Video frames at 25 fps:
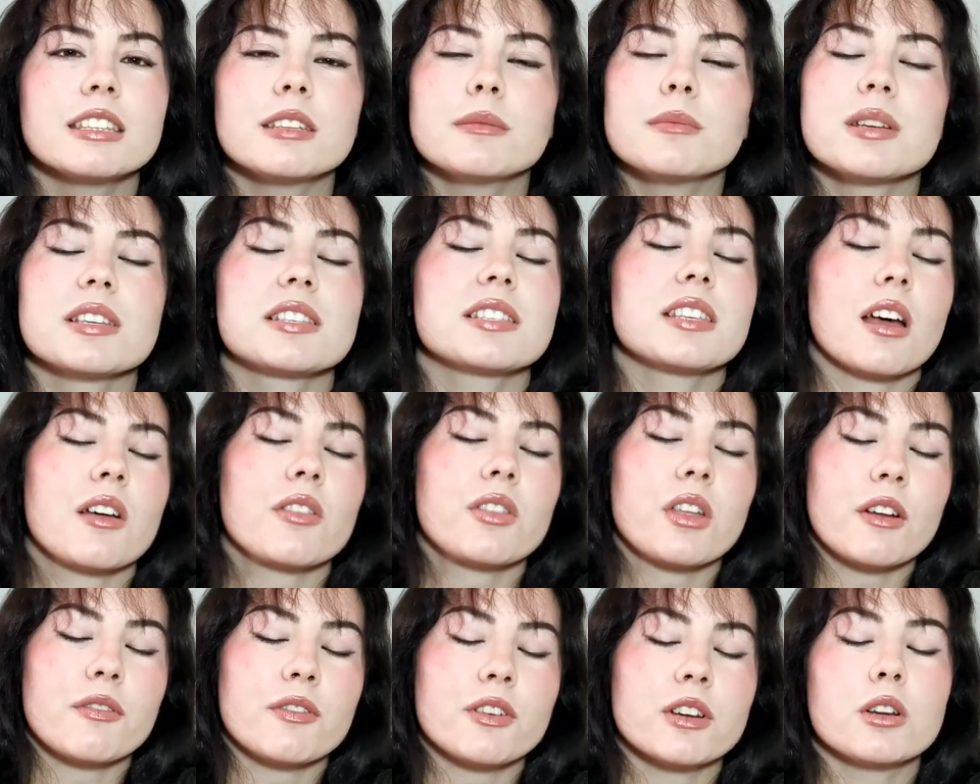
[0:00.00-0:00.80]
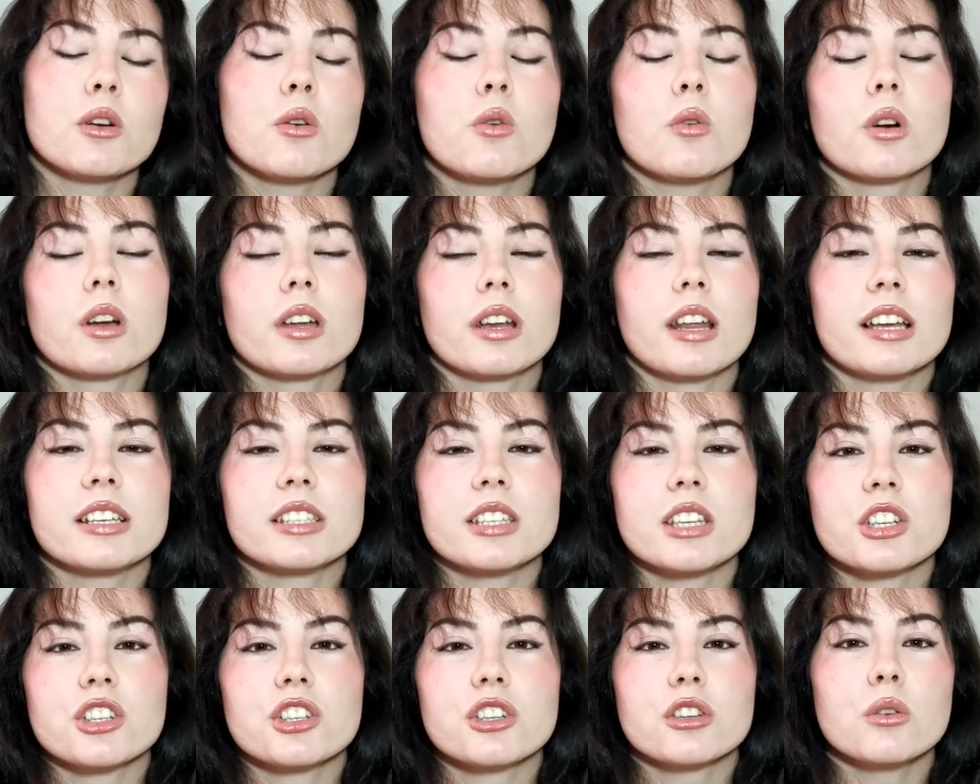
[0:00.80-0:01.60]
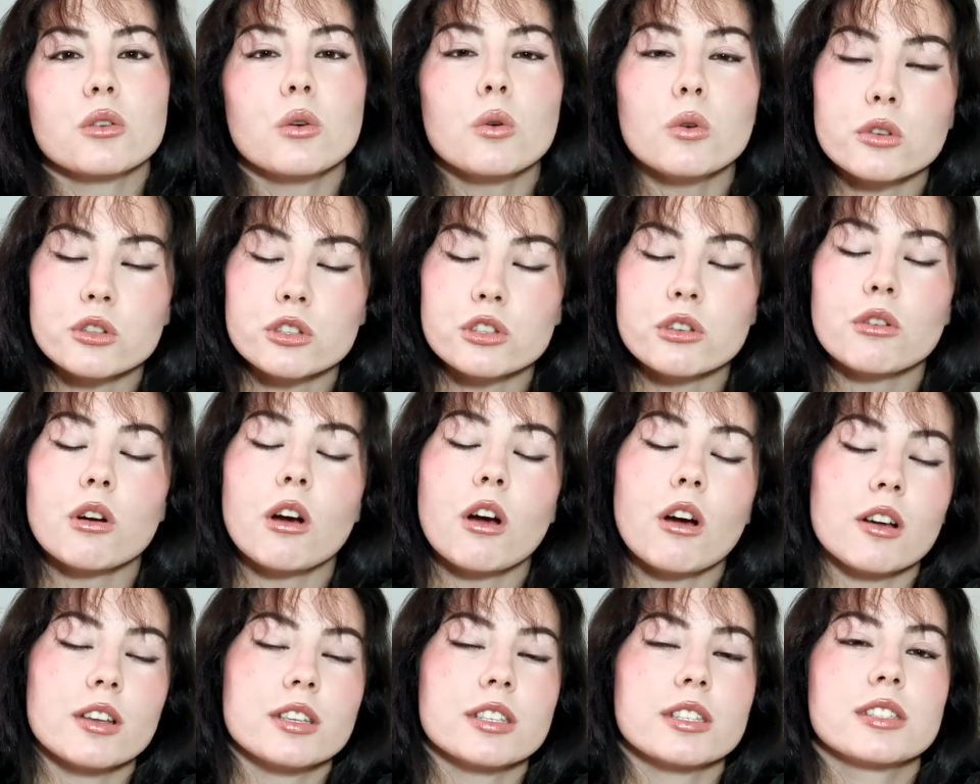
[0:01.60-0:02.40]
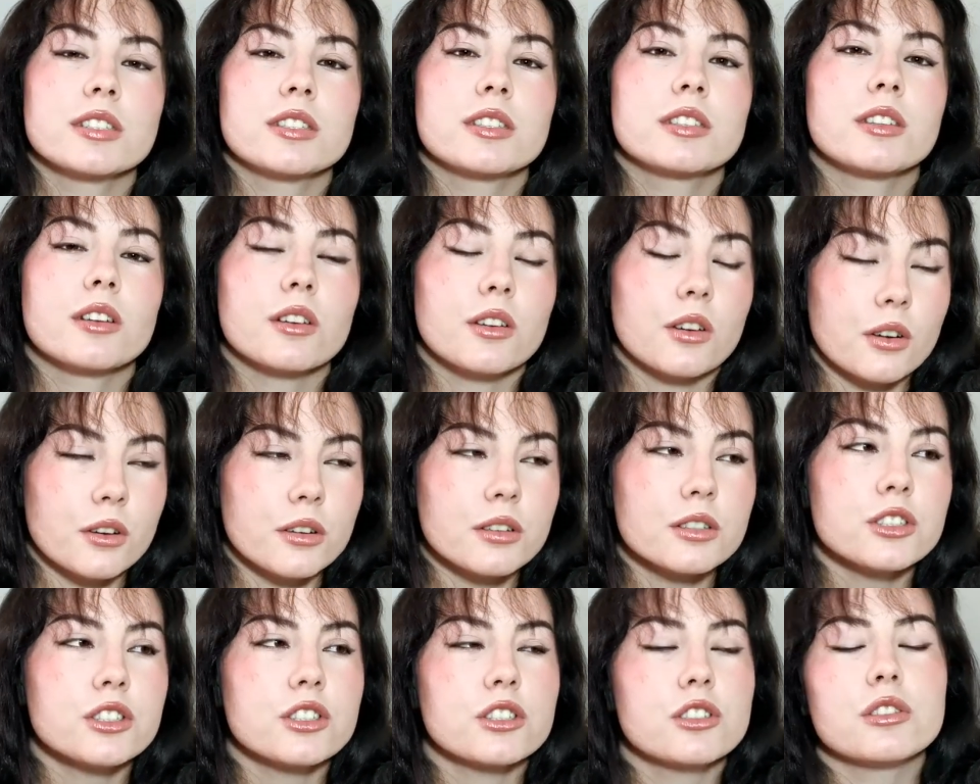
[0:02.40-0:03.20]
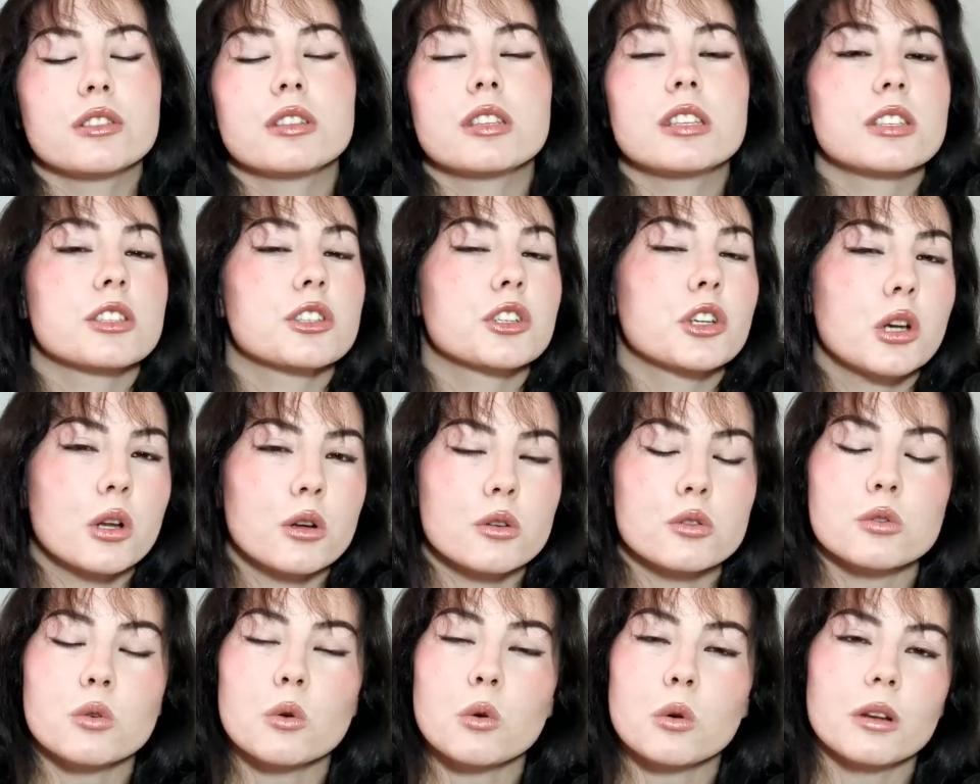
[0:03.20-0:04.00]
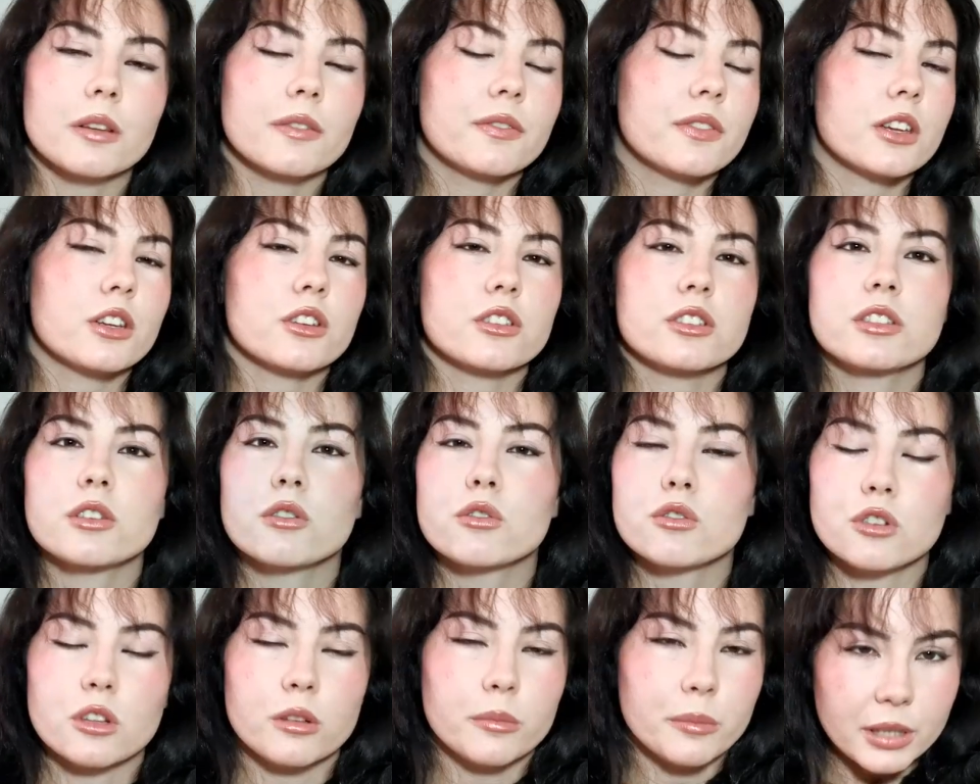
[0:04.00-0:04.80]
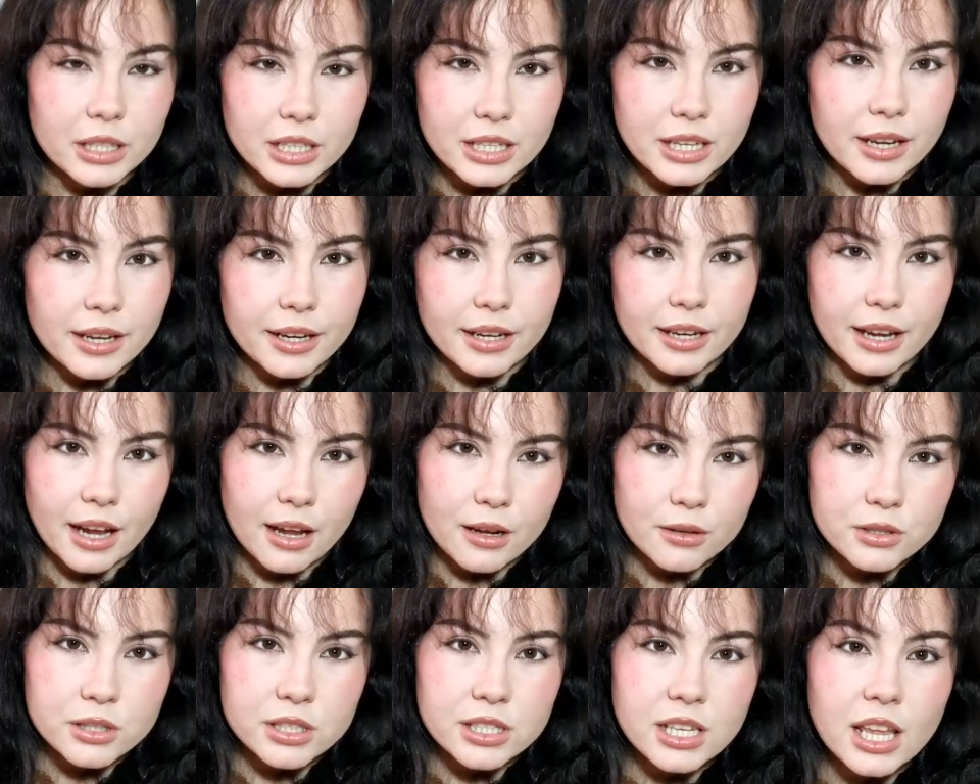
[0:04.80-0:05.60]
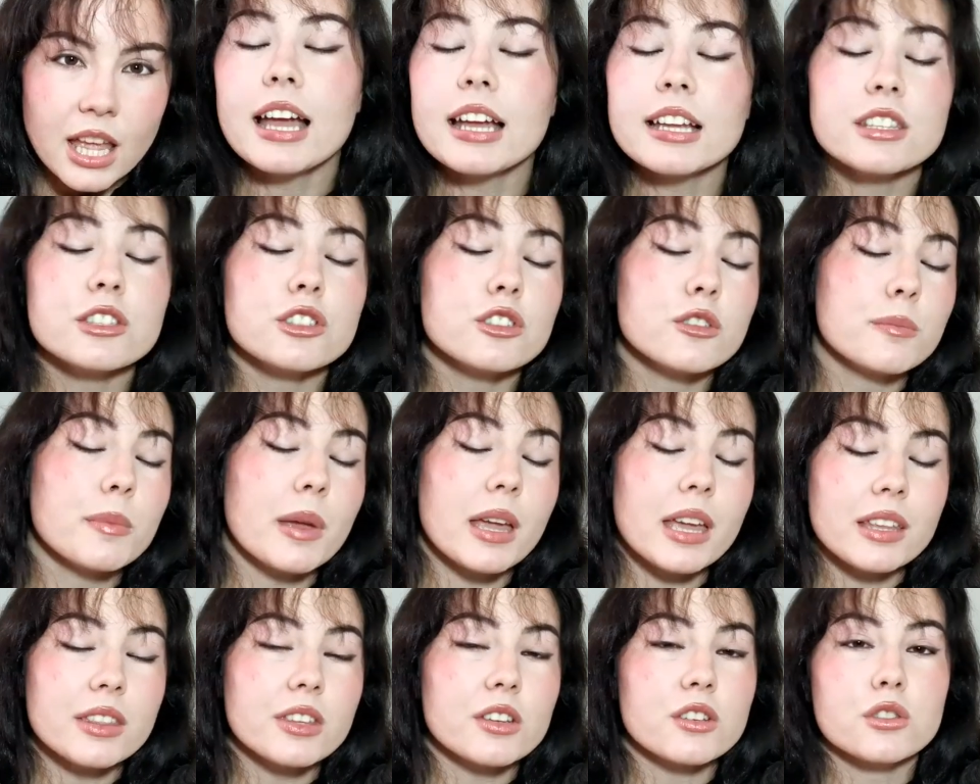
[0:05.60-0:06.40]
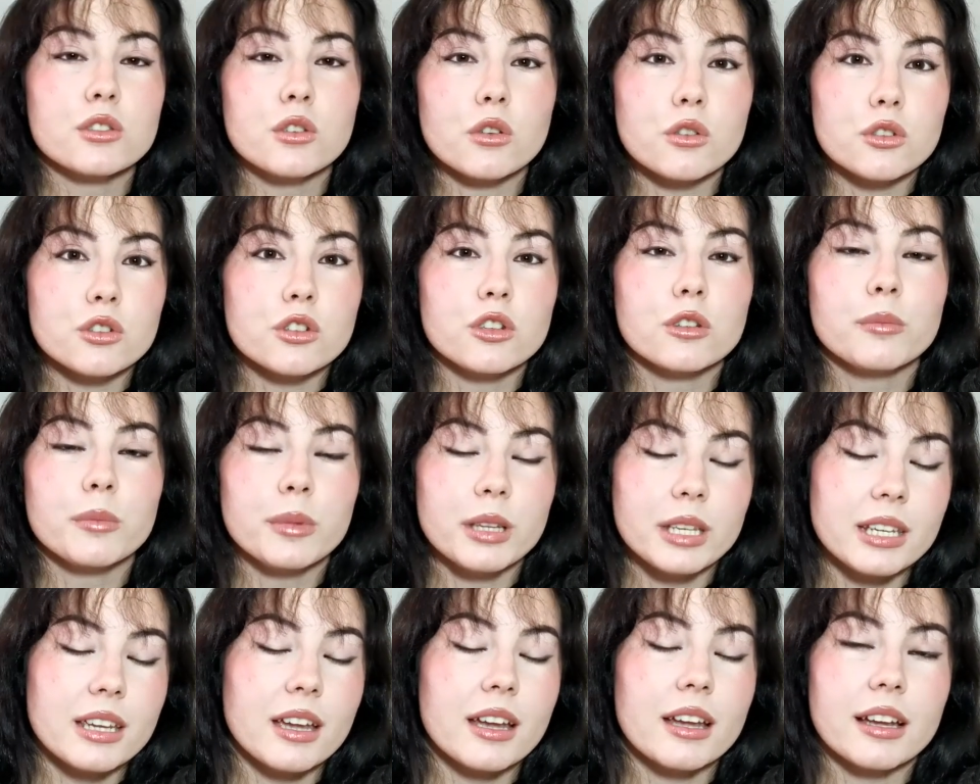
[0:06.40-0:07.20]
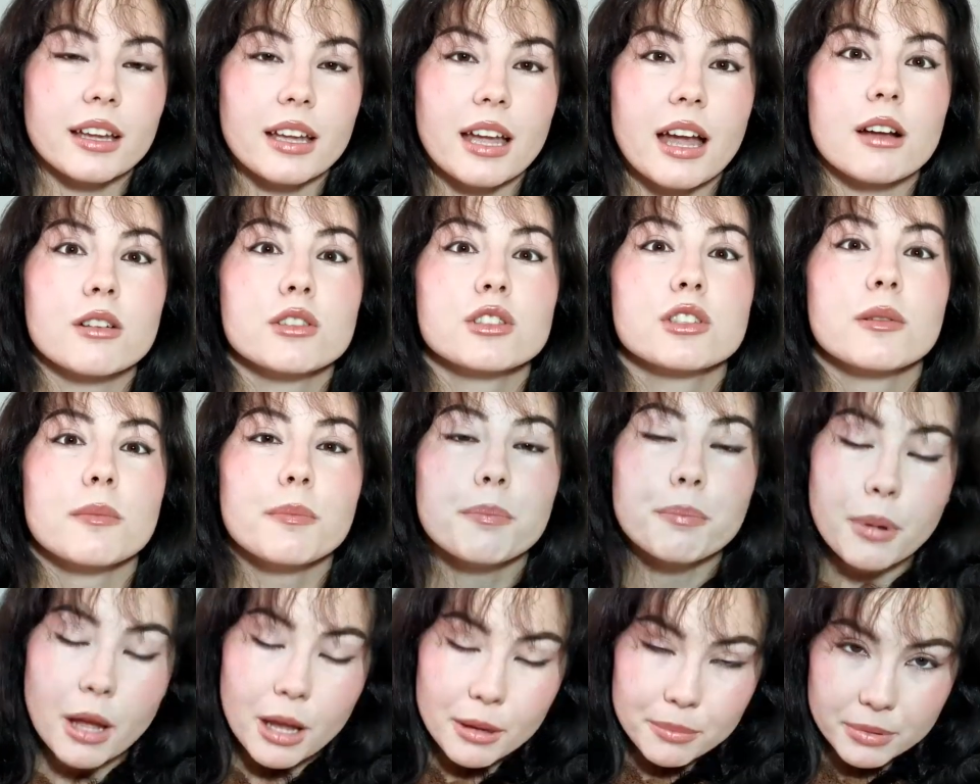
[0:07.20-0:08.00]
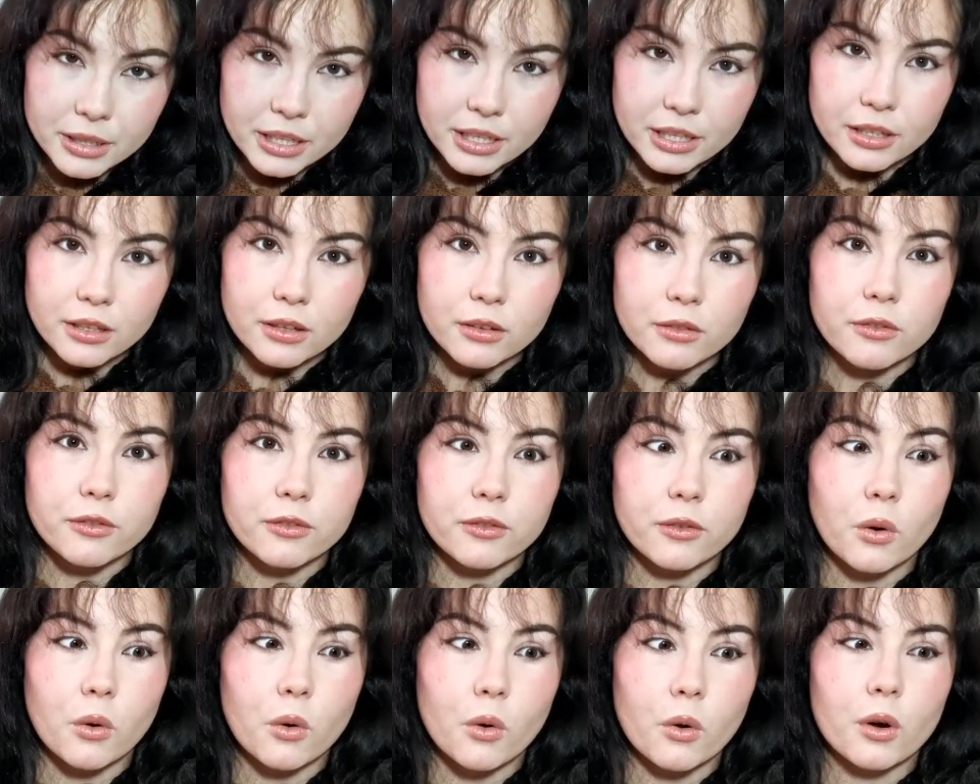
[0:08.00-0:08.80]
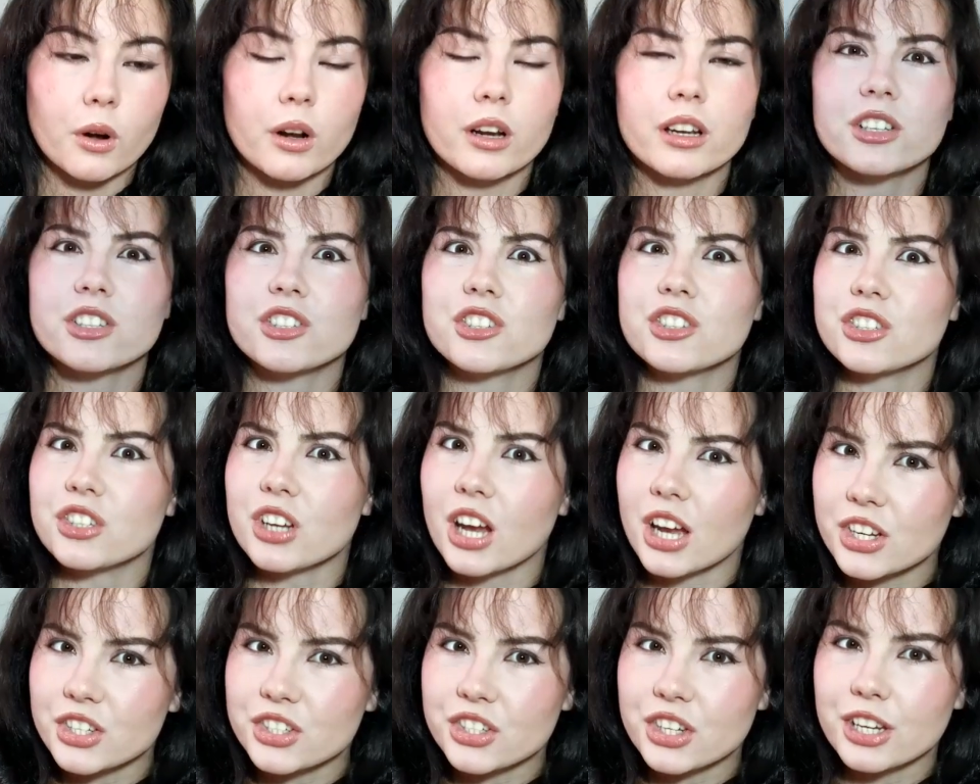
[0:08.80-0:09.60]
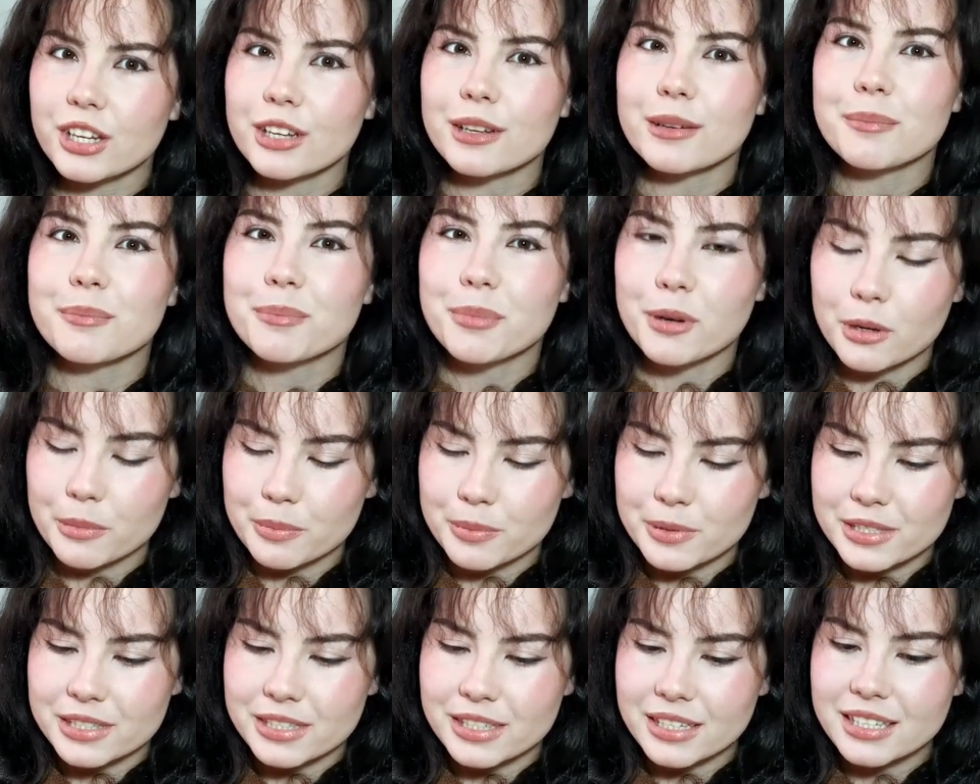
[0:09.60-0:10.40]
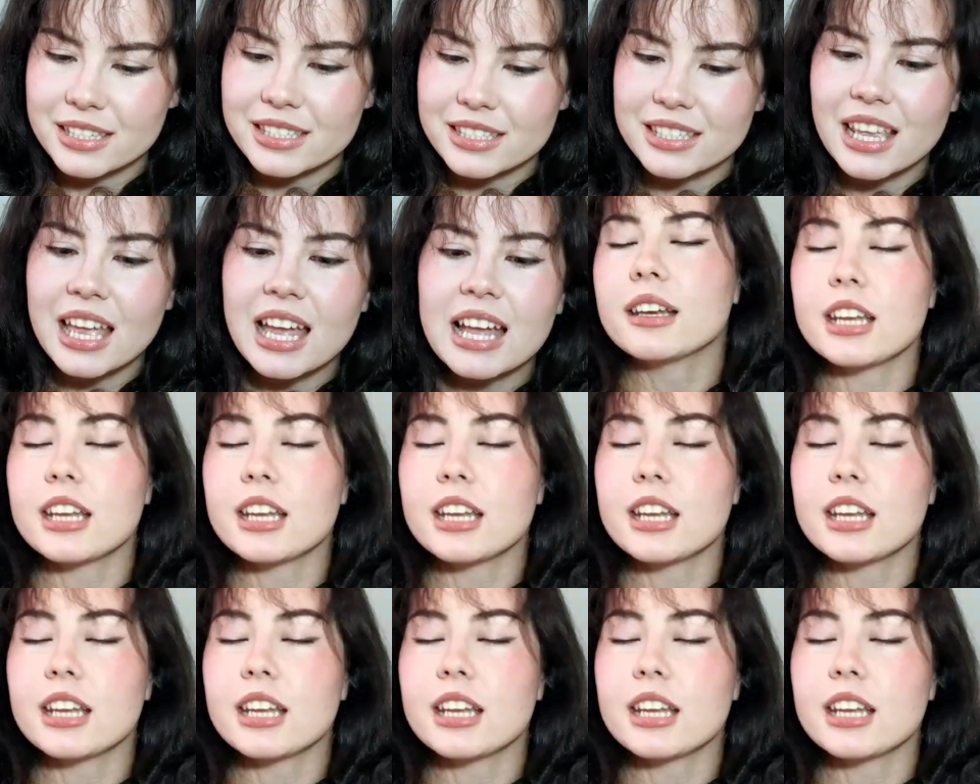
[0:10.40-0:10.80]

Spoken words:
The Miss South Africa organization also asks the girls to disclose all of their social media accounts and to make their social media accounts public for judging purposes.